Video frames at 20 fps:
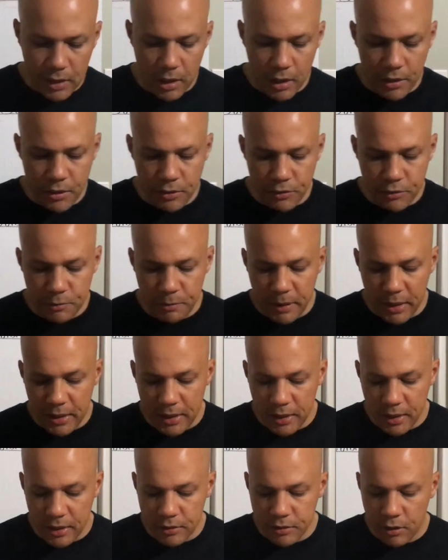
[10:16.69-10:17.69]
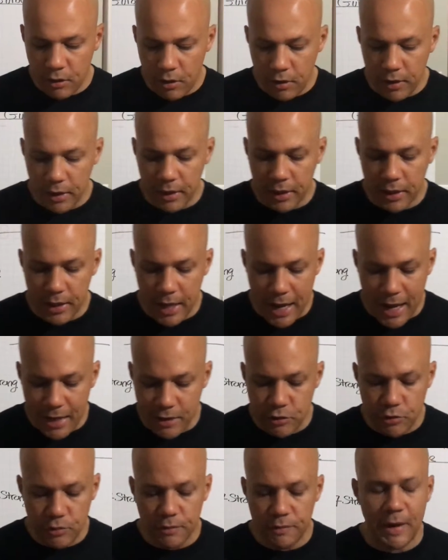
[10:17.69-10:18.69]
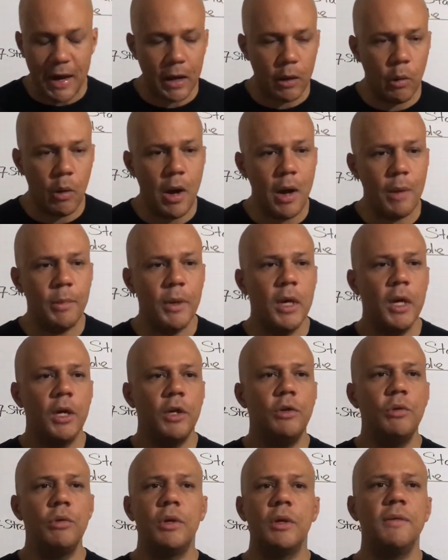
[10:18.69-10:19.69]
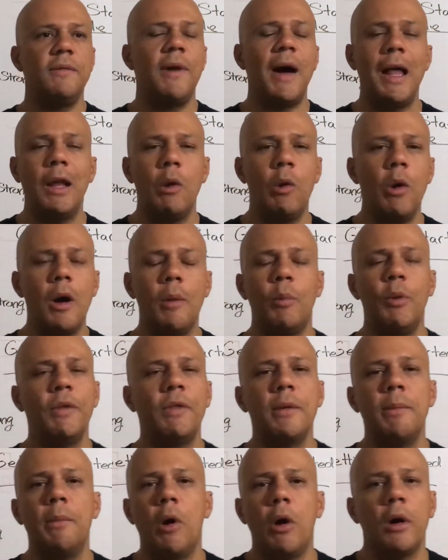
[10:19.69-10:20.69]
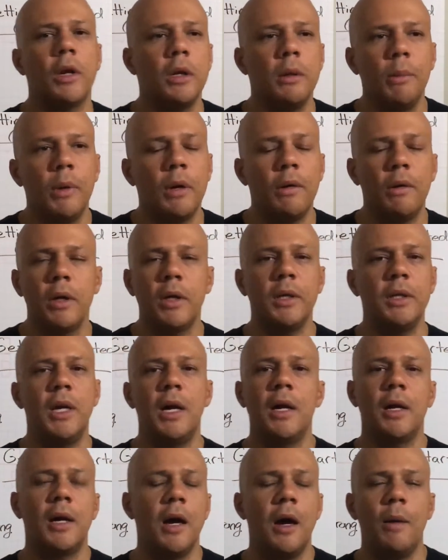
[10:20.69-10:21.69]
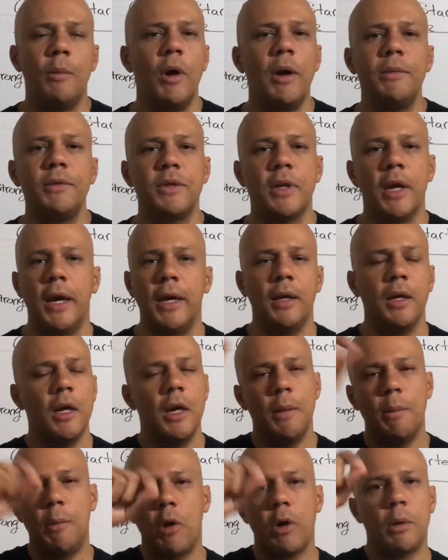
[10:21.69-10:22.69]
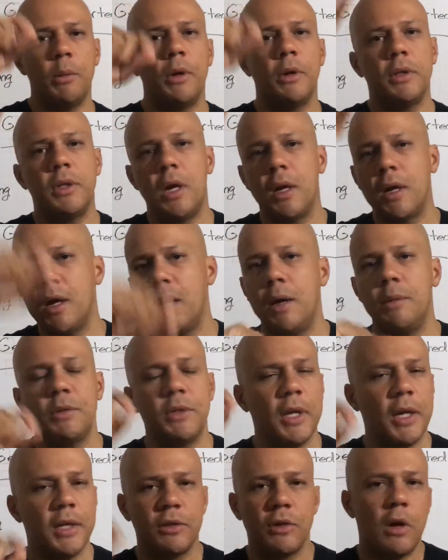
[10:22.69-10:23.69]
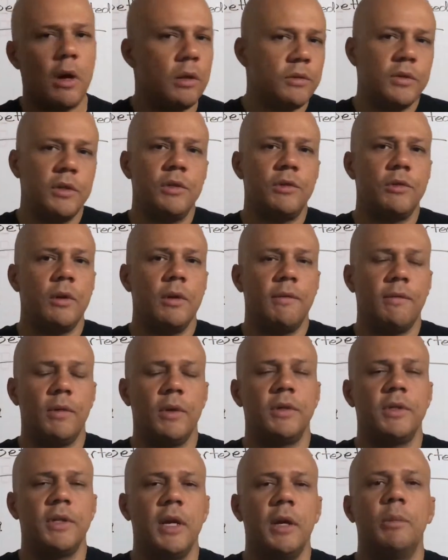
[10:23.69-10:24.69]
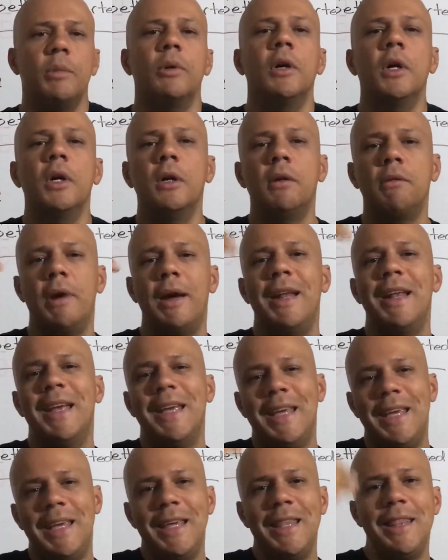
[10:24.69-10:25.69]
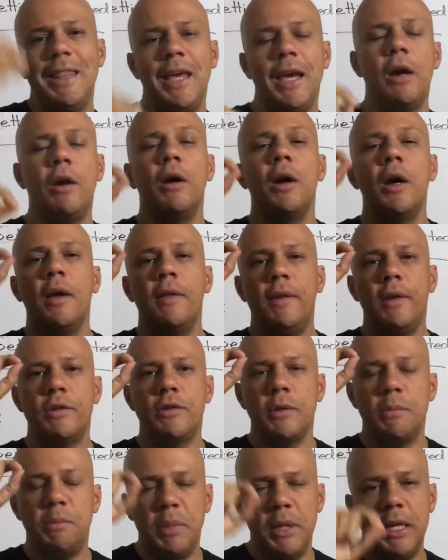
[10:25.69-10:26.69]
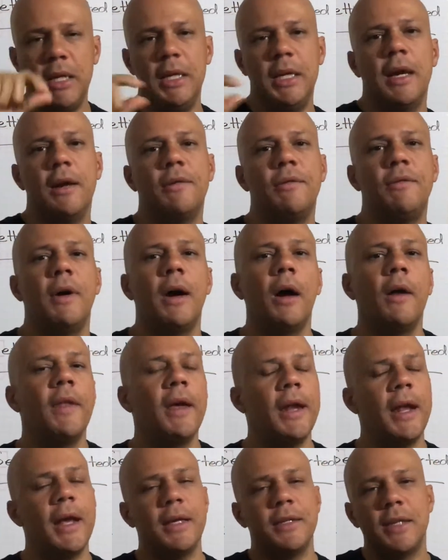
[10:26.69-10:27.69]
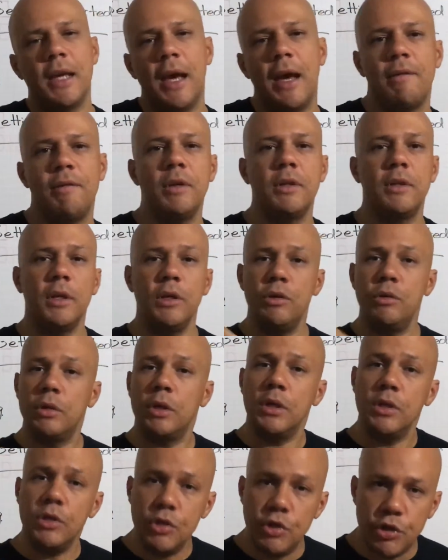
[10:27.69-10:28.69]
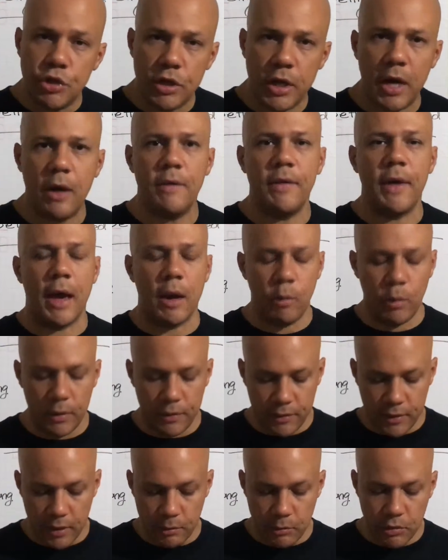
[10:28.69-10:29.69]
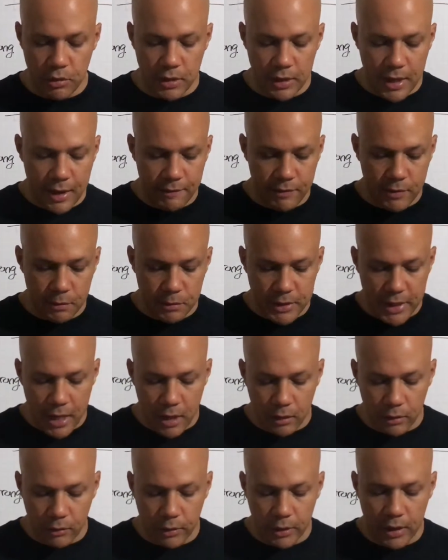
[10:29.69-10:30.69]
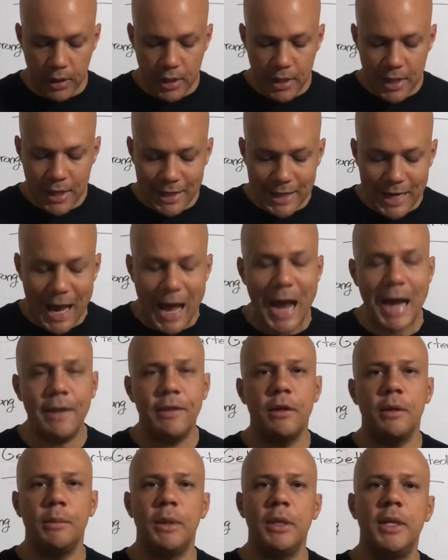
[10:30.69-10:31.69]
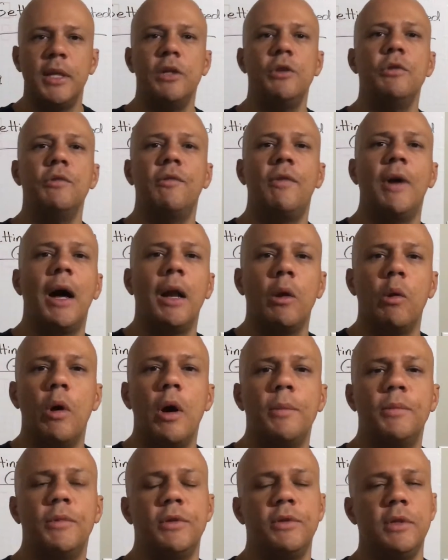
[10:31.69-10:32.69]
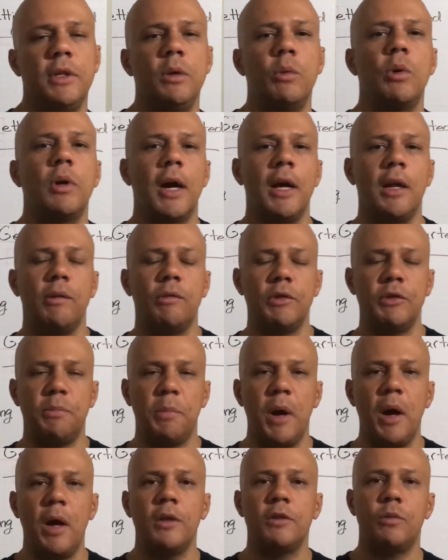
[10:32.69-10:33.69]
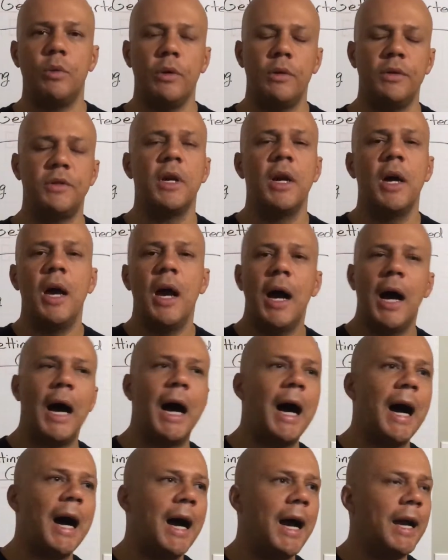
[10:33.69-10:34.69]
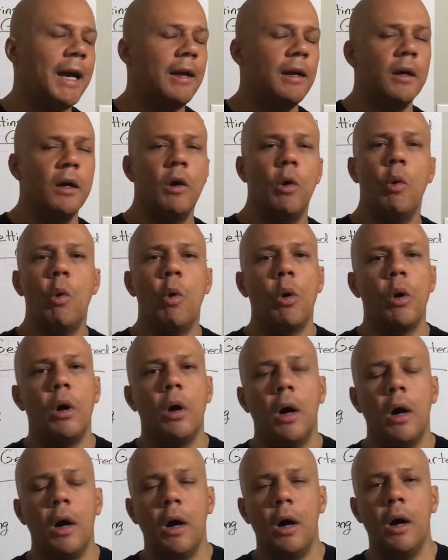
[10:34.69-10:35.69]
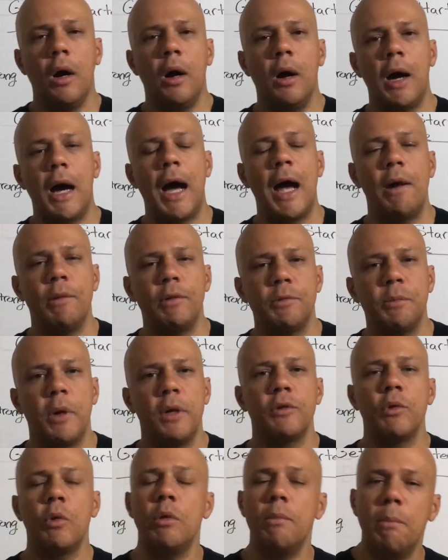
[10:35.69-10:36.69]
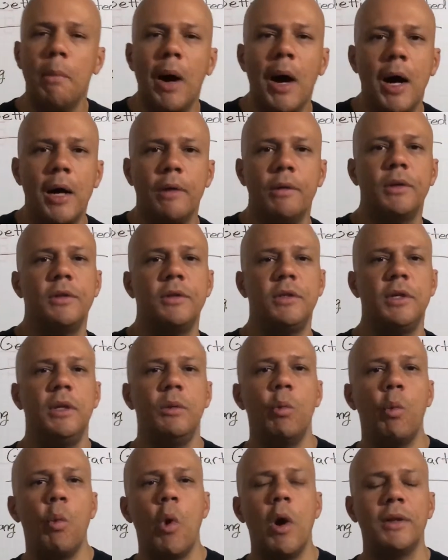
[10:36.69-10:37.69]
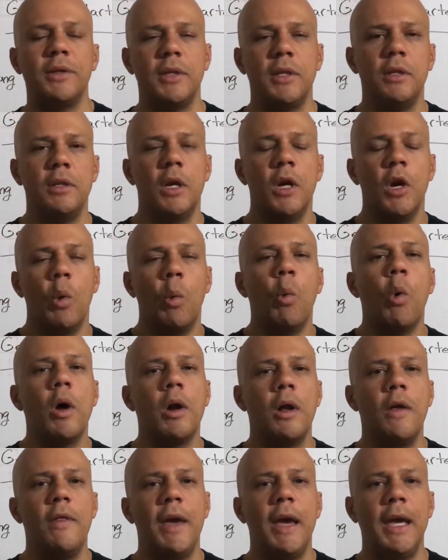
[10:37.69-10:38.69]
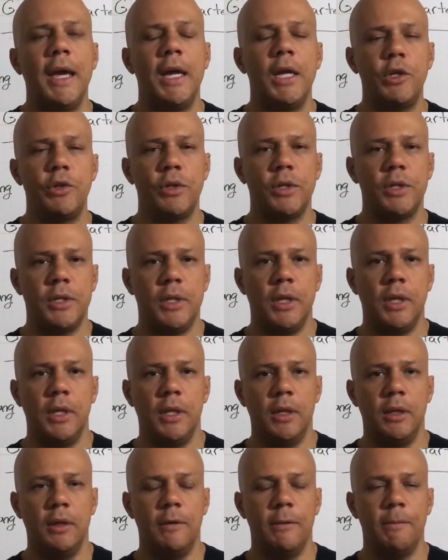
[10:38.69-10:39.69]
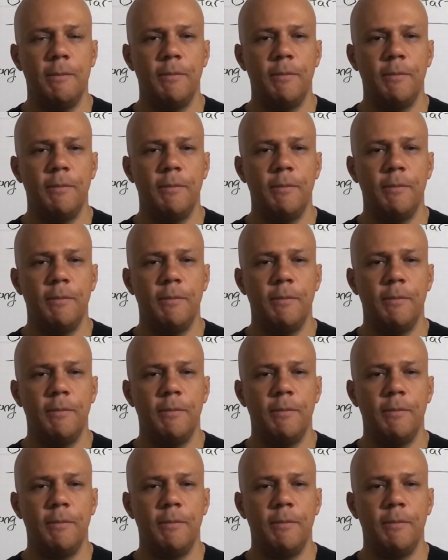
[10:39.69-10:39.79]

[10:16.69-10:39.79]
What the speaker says: your spending into earning. And as you follow up, you can follow up with the marketamerica.com website, marketamerica.com/Carlos Cintron, for example. Right? In there, there's a PDF file that has everything. You can share that with them. You can have them download it, guide them, and then you follow up to see what kind of response, whether it's high or high response or moderate, to see what are they interested in,